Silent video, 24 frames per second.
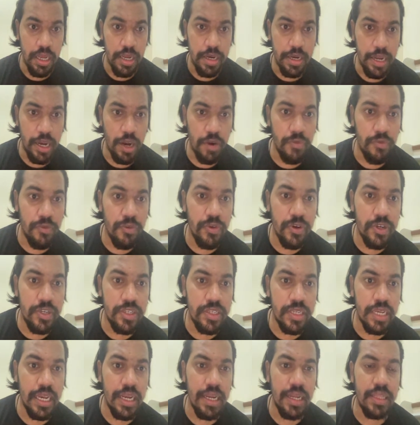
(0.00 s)
Now we would
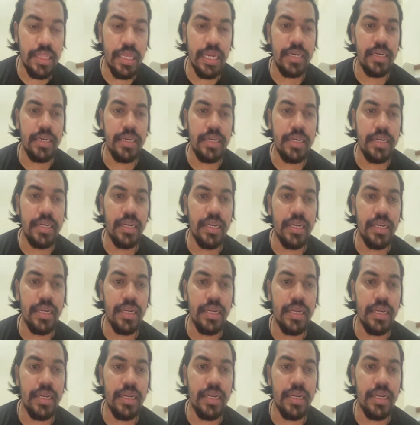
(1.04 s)
say that
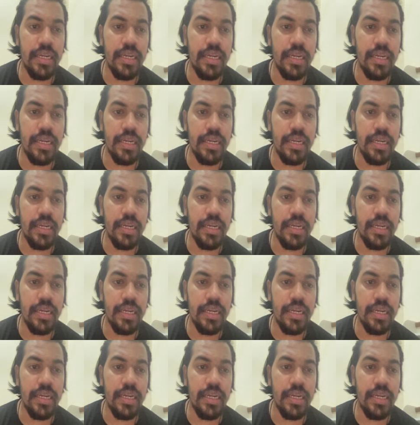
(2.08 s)
after they